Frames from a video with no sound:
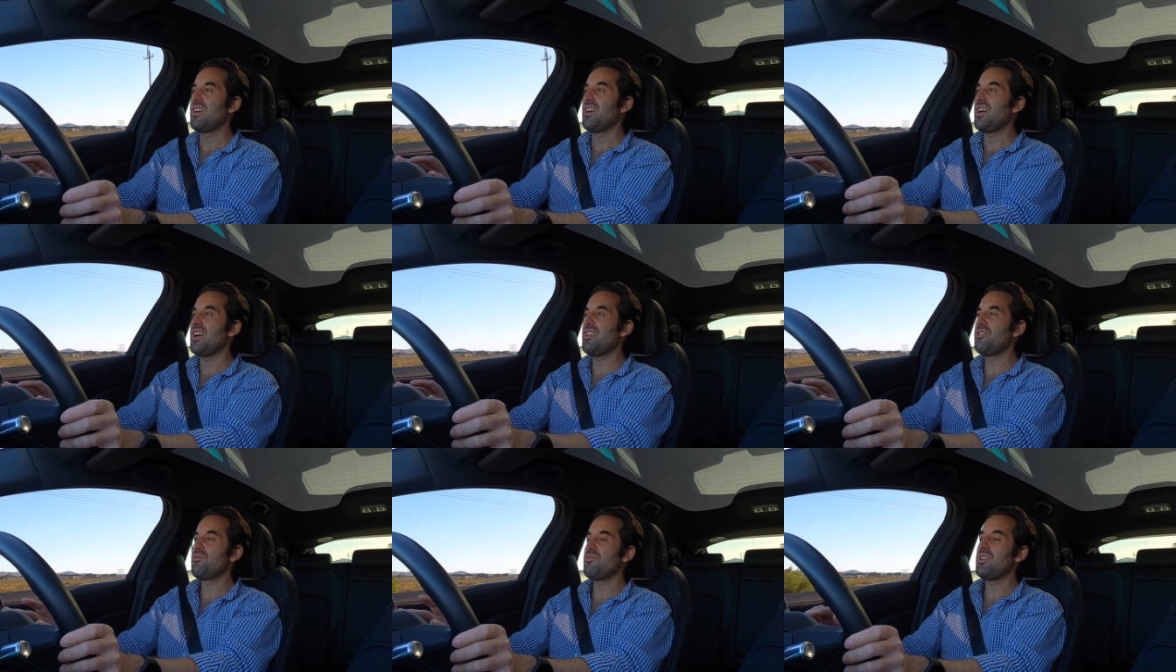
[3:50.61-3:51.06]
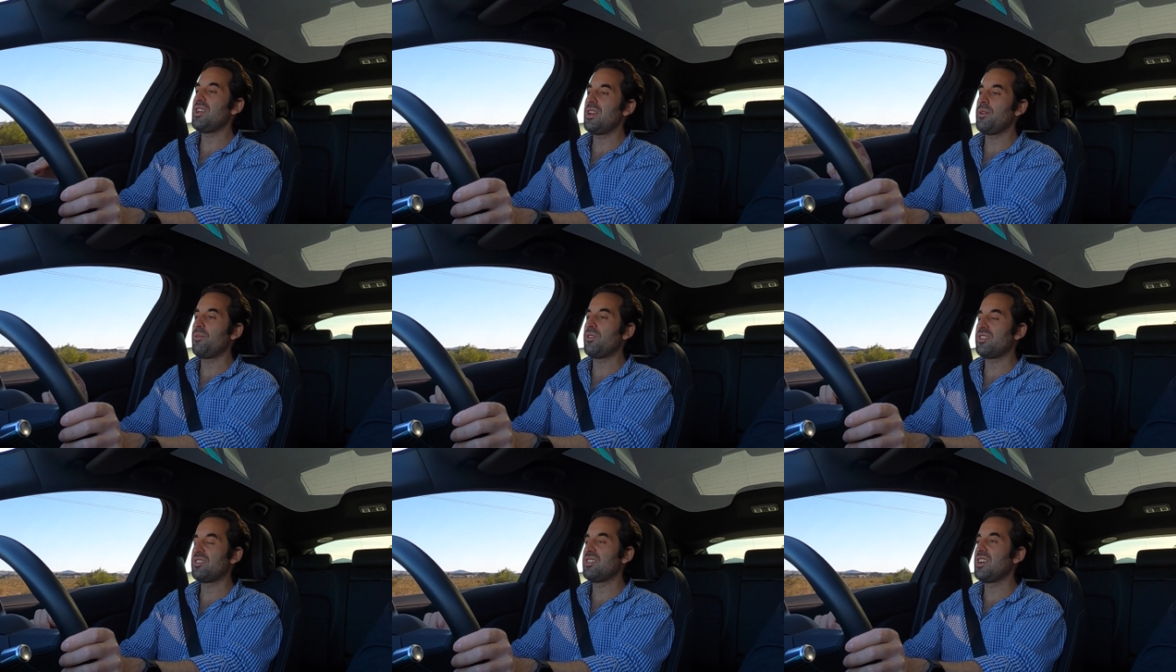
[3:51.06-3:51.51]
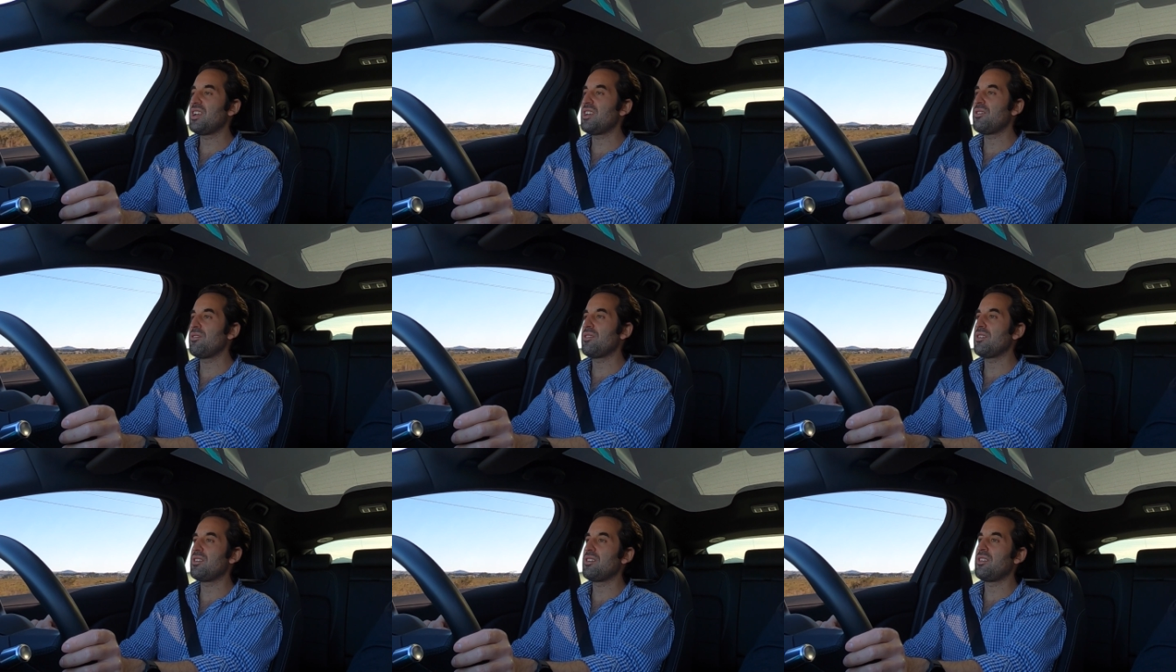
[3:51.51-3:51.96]
And really what
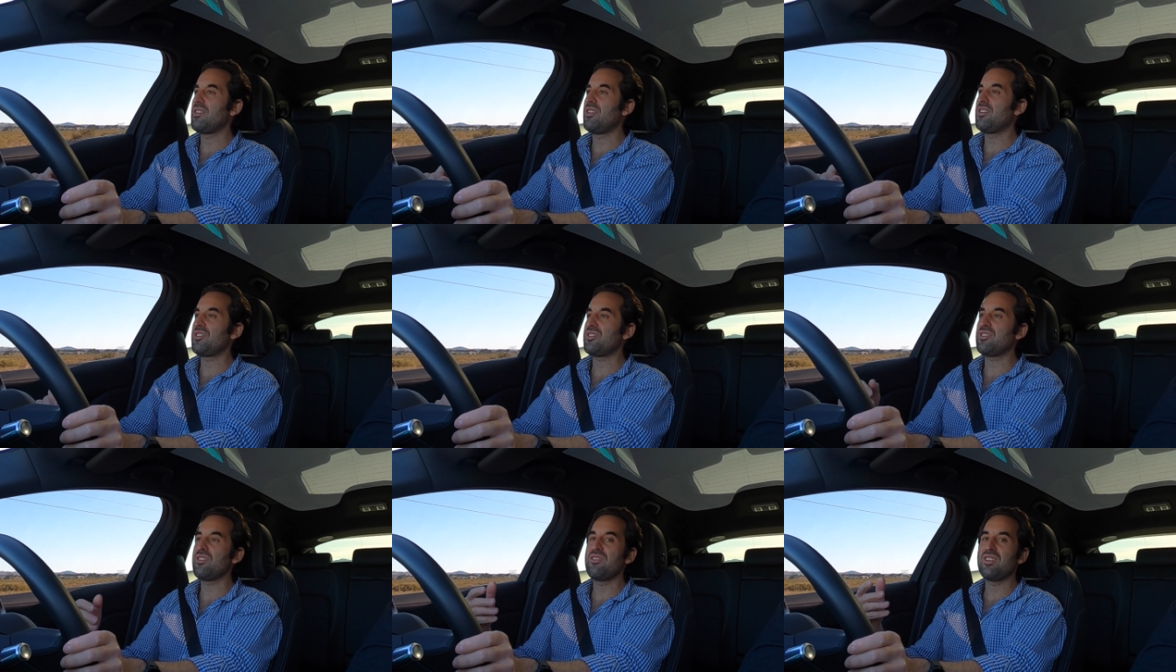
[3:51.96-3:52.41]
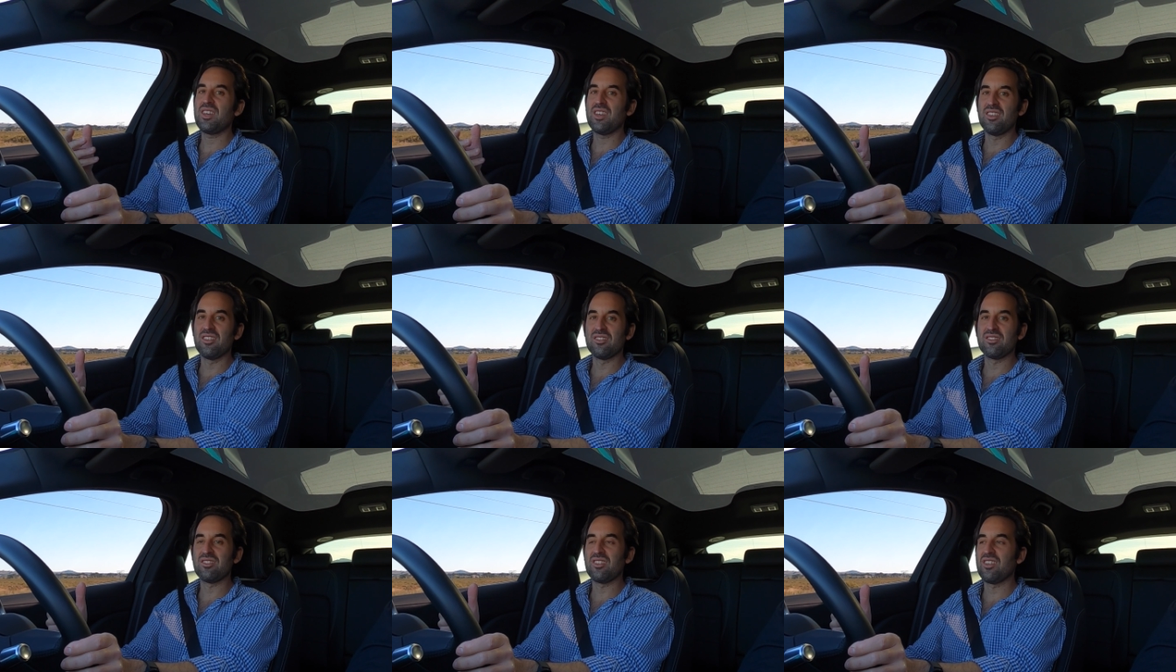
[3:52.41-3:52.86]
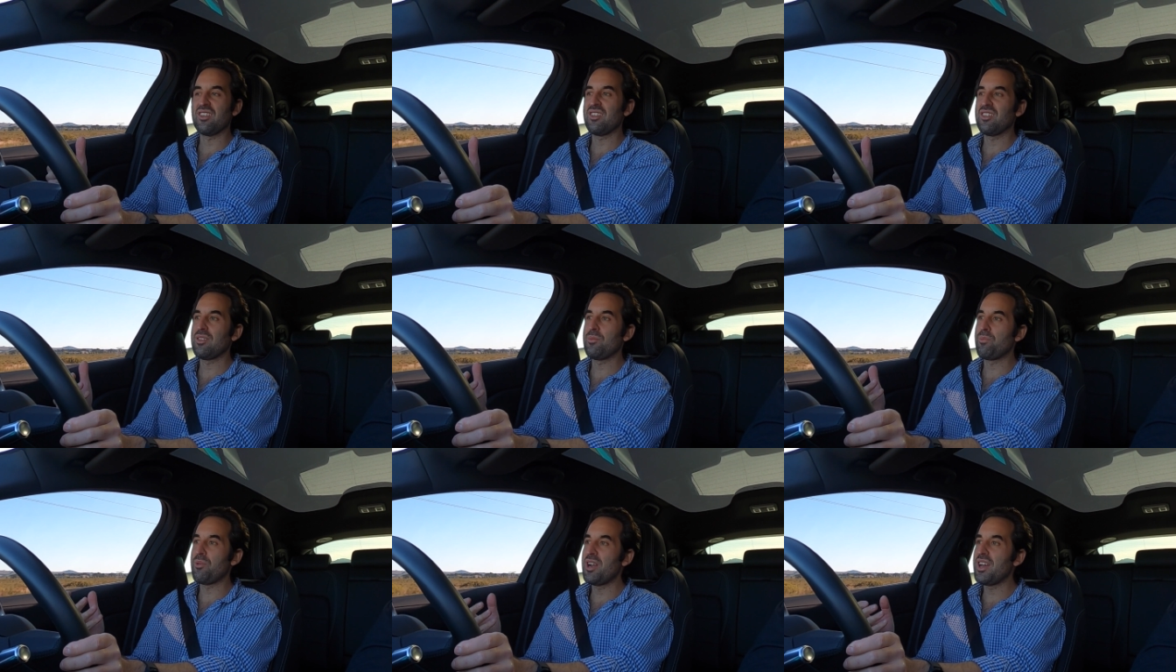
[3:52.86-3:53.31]
Jaguar are showing is
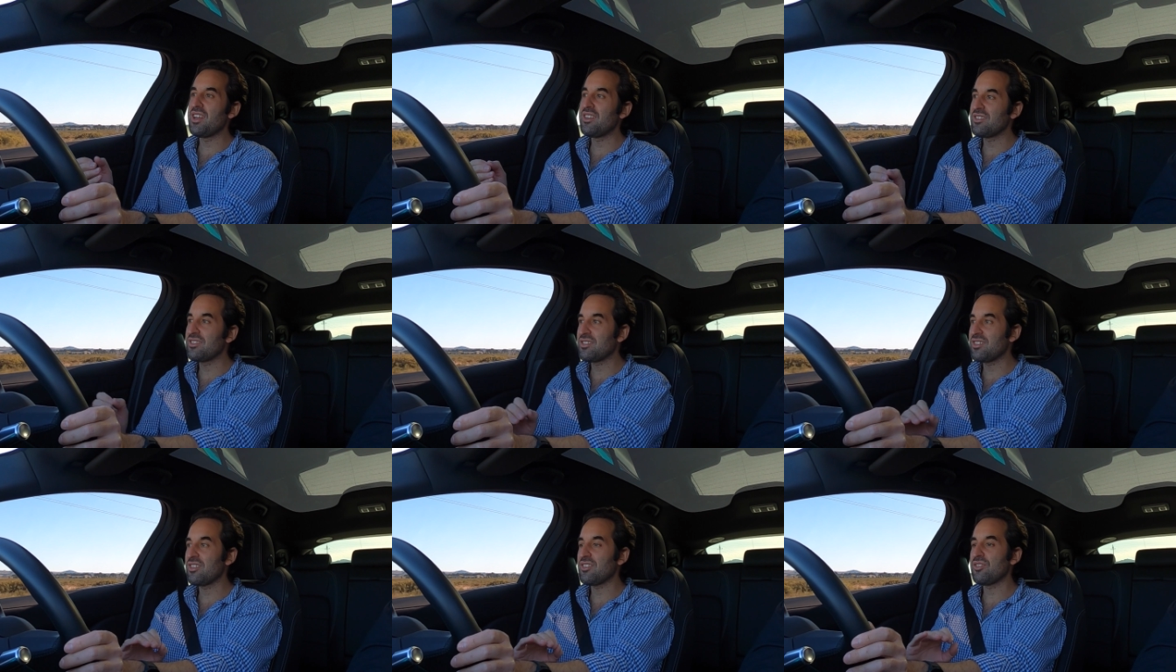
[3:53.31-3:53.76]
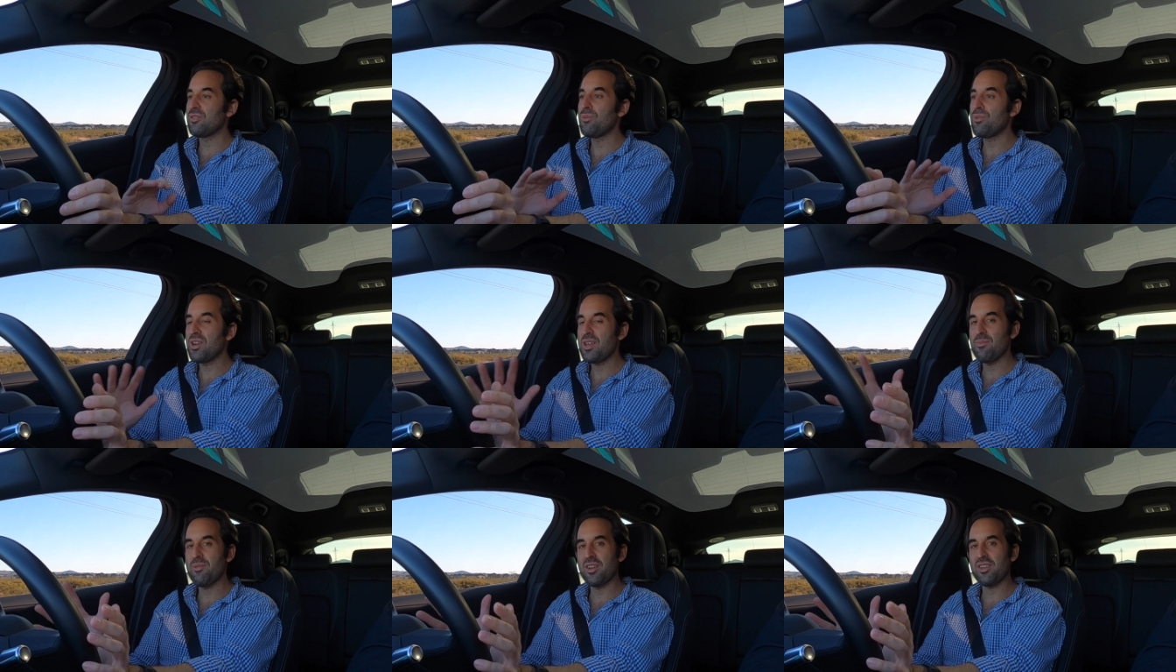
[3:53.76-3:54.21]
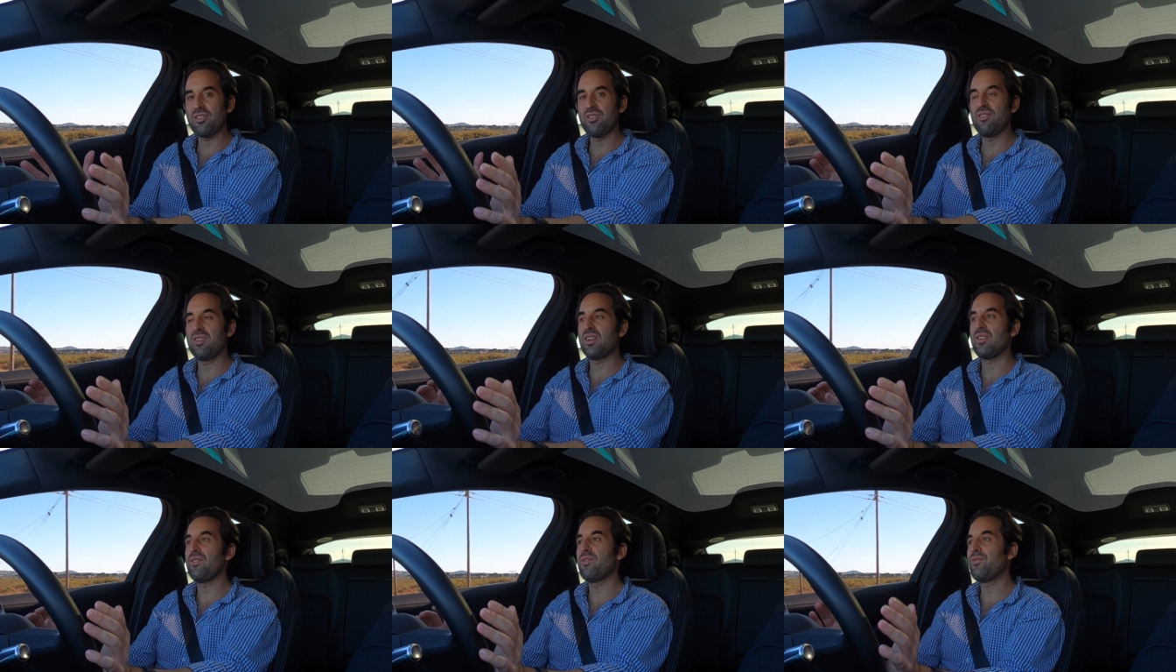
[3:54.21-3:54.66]
the brand's talking about
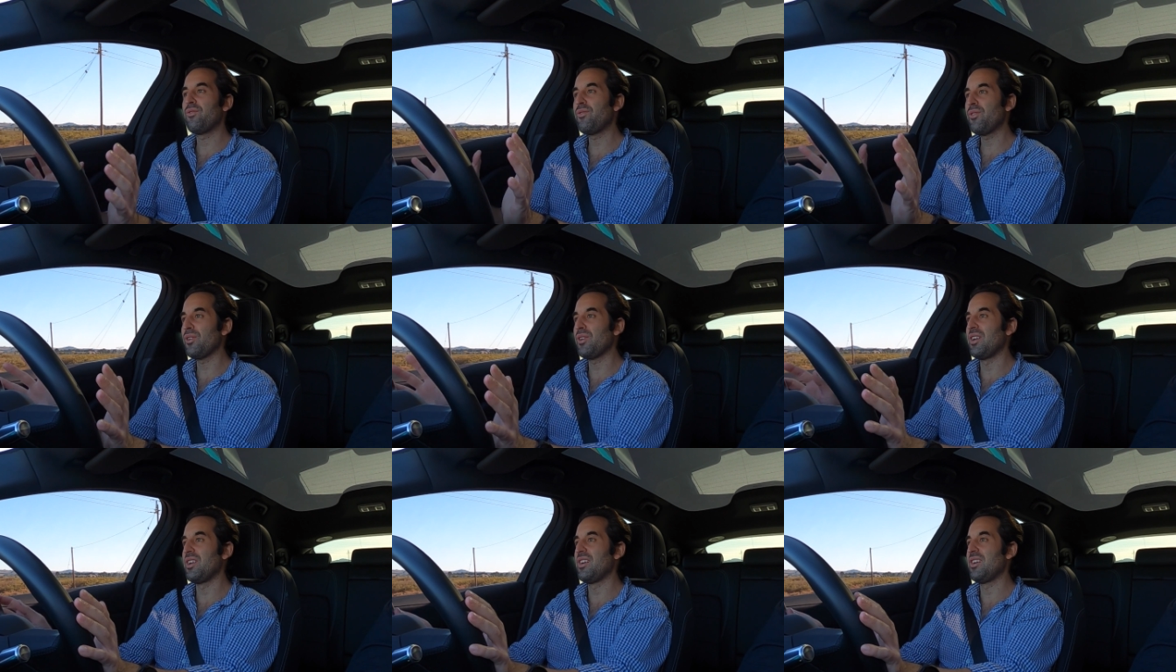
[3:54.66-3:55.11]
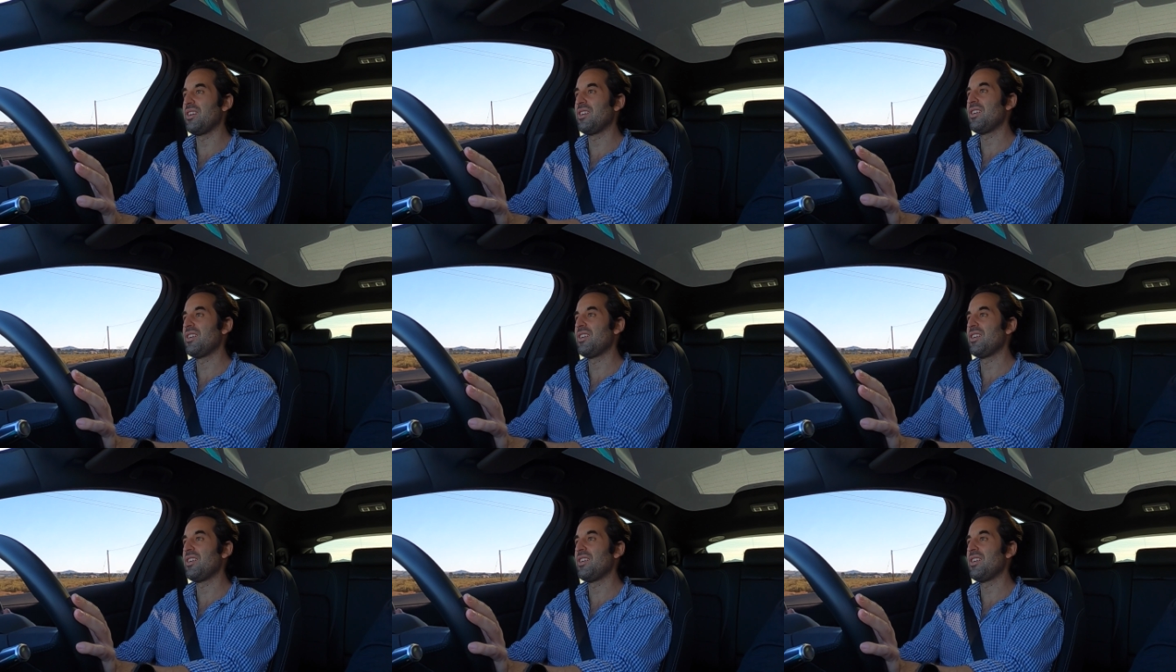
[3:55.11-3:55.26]
going full